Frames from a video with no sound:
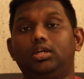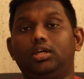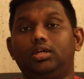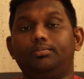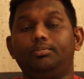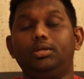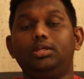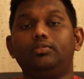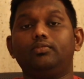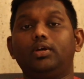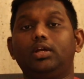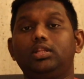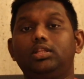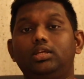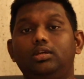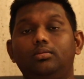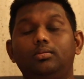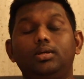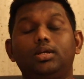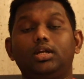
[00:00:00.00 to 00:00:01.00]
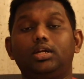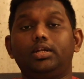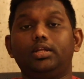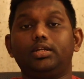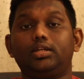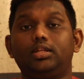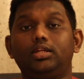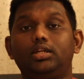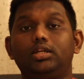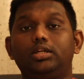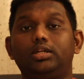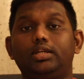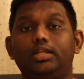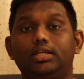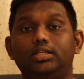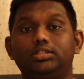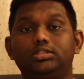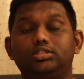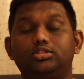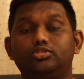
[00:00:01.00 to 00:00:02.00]
And meanwhile, they will be conducting
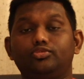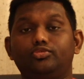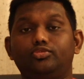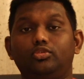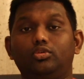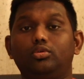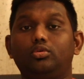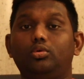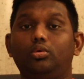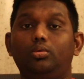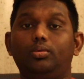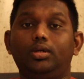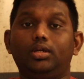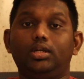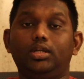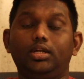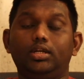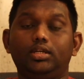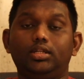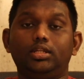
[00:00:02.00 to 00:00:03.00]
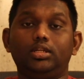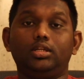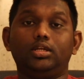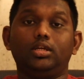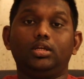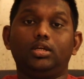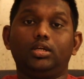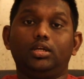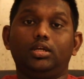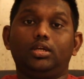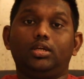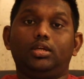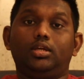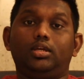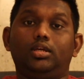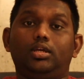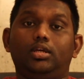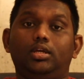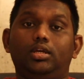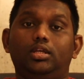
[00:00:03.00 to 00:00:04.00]
test for COVID-19.
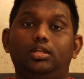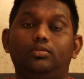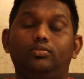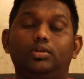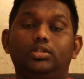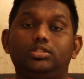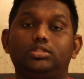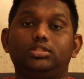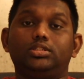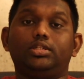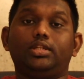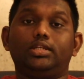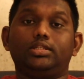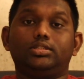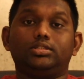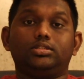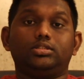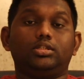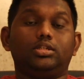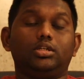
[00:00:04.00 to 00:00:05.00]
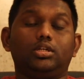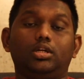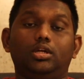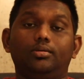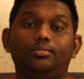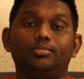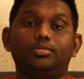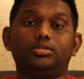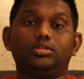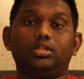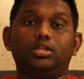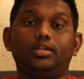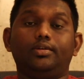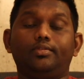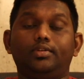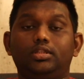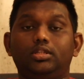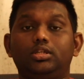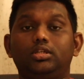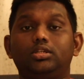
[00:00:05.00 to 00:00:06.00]
And once the test comes and
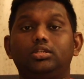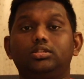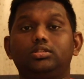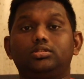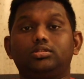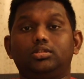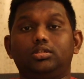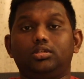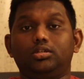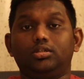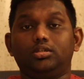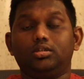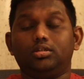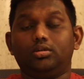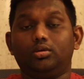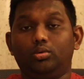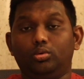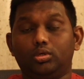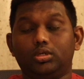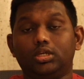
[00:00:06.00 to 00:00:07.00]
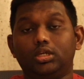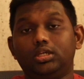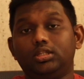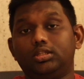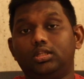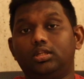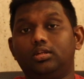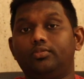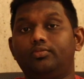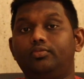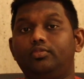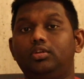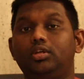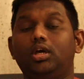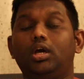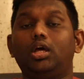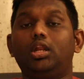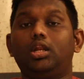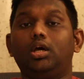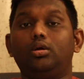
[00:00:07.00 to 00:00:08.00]
everything is okay, then we
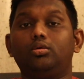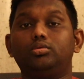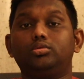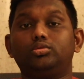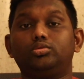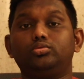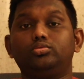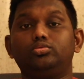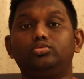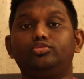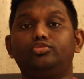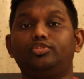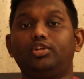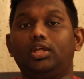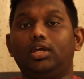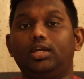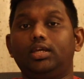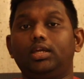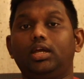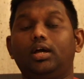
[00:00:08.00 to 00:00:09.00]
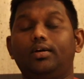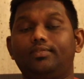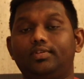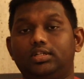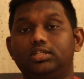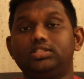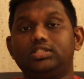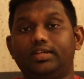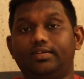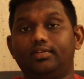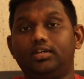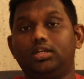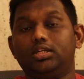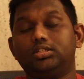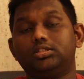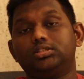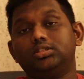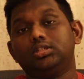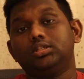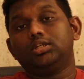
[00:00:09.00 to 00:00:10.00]
are allowed to fly after 7
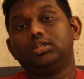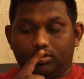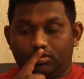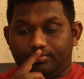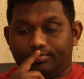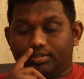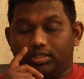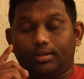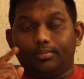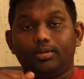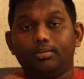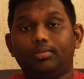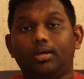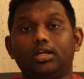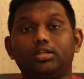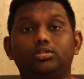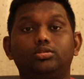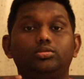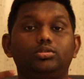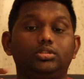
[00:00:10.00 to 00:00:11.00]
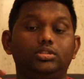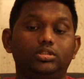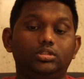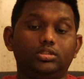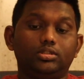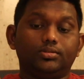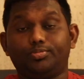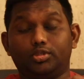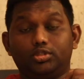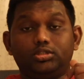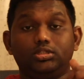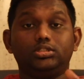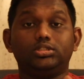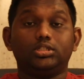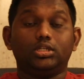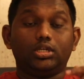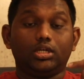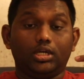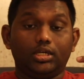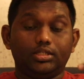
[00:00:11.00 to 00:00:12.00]
days. Coming back to the
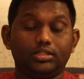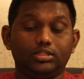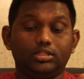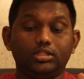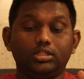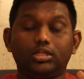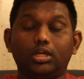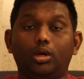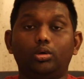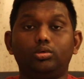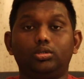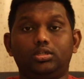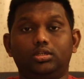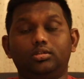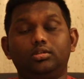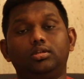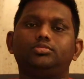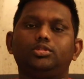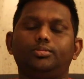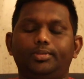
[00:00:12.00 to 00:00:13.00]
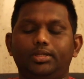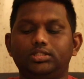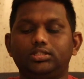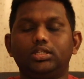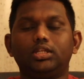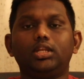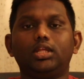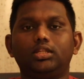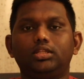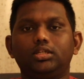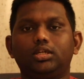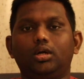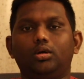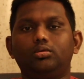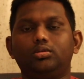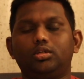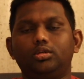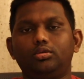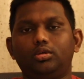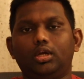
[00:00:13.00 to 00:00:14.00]
procedure at the counter. So basically at the
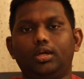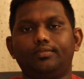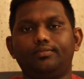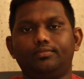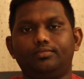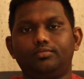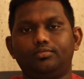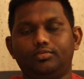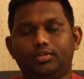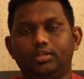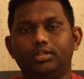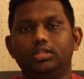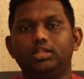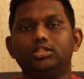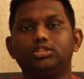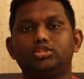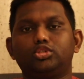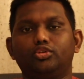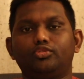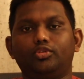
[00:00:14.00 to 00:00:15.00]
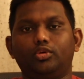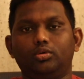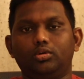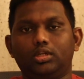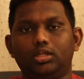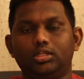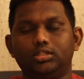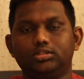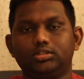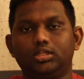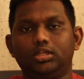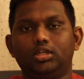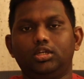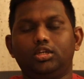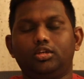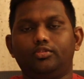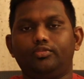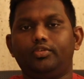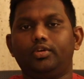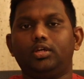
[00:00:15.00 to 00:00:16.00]
counter, you have a list of hotels
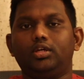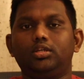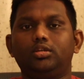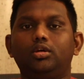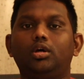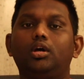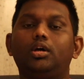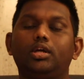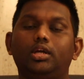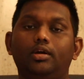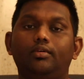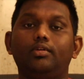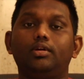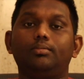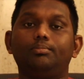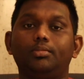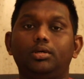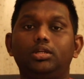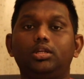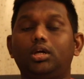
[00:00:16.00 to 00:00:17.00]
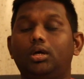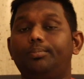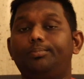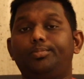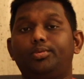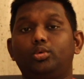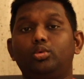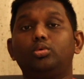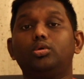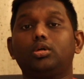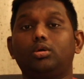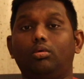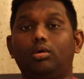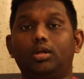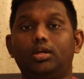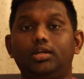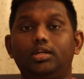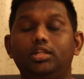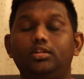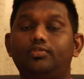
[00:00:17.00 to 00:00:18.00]
where your government approved
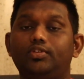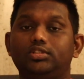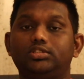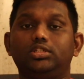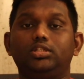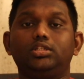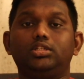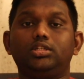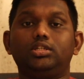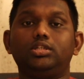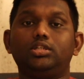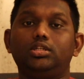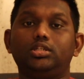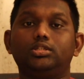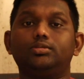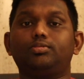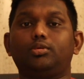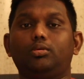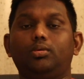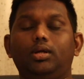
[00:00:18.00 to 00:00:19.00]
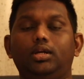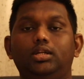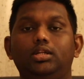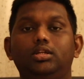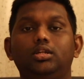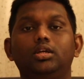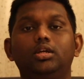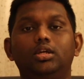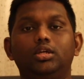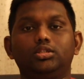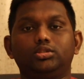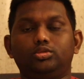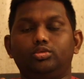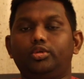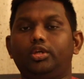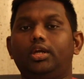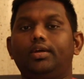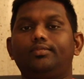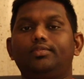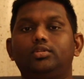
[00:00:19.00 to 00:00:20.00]
quarantine facility is provided. So
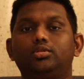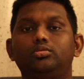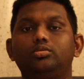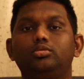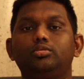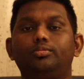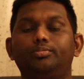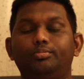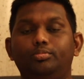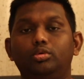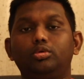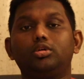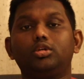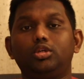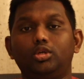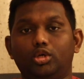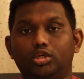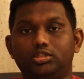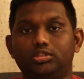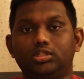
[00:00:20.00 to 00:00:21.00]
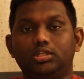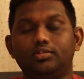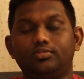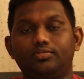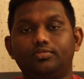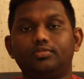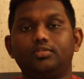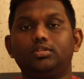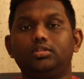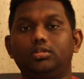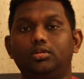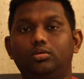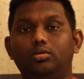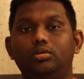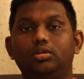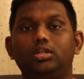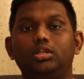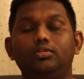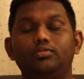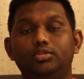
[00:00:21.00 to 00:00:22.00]
you have to book yourself the
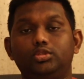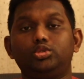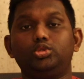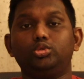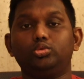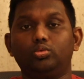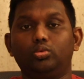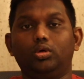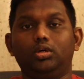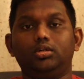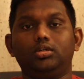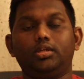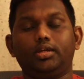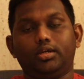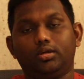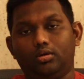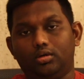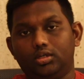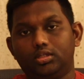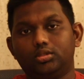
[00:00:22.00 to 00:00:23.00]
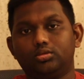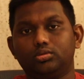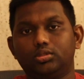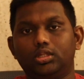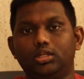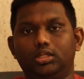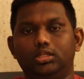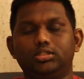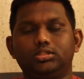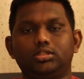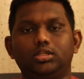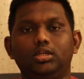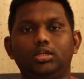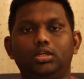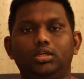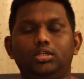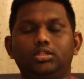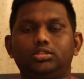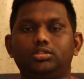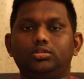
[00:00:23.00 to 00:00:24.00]
hotel which you want according to the list.
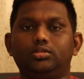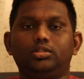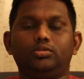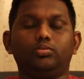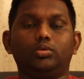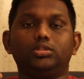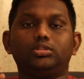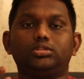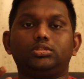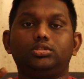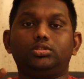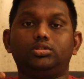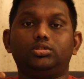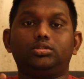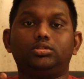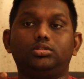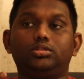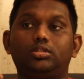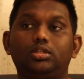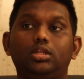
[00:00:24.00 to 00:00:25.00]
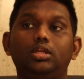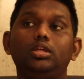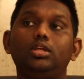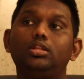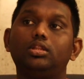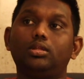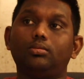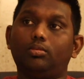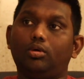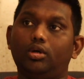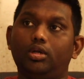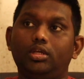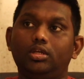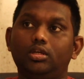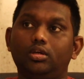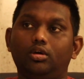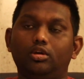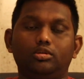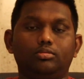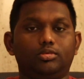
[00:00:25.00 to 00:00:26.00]
So it was 3 in the
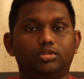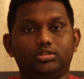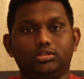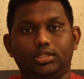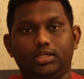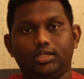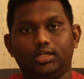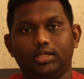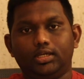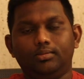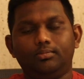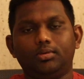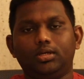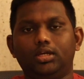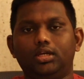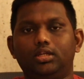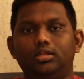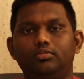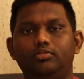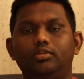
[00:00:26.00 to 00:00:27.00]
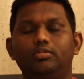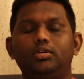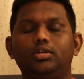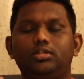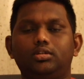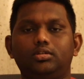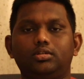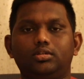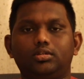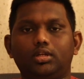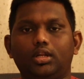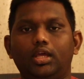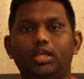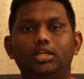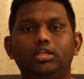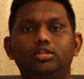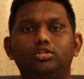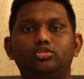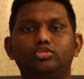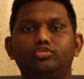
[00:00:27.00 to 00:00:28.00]
morning almost that time, and we were
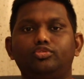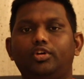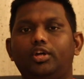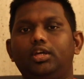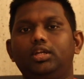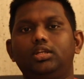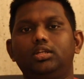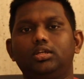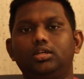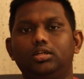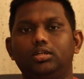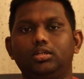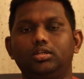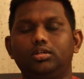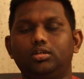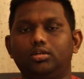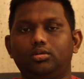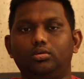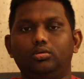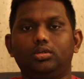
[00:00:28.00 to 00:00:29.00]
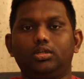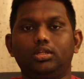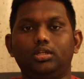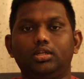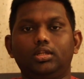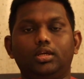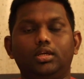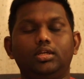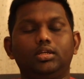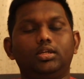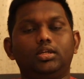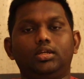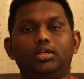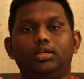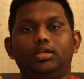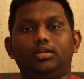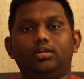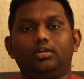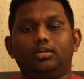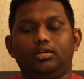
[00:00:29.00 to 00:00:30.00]
trying to find a hotel
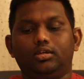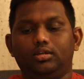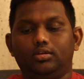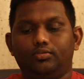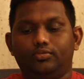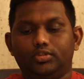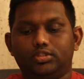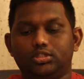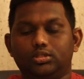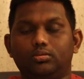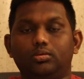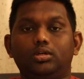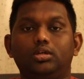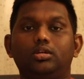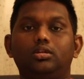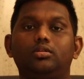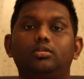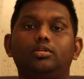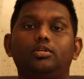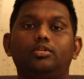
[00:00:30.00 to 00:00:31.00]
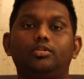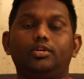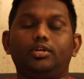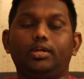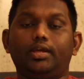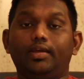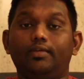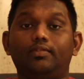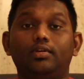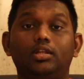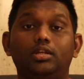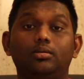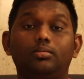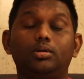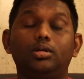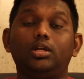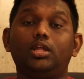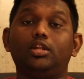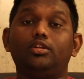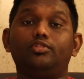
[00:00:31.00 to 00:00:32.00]
whichever
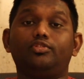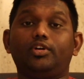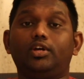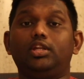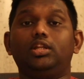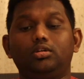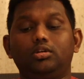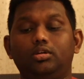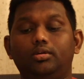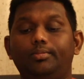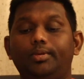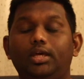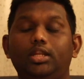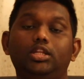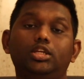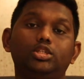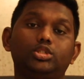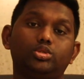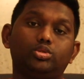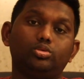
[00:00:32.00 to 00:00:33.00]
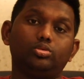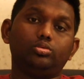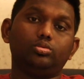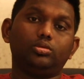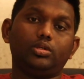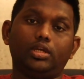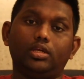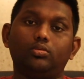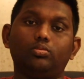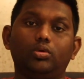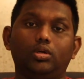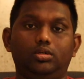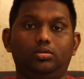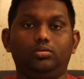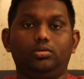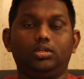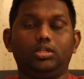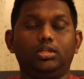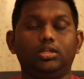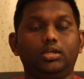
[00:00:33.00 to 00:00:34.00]
available, and finally managed to get one
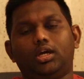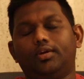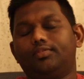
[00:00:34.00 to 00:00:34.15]
hotel.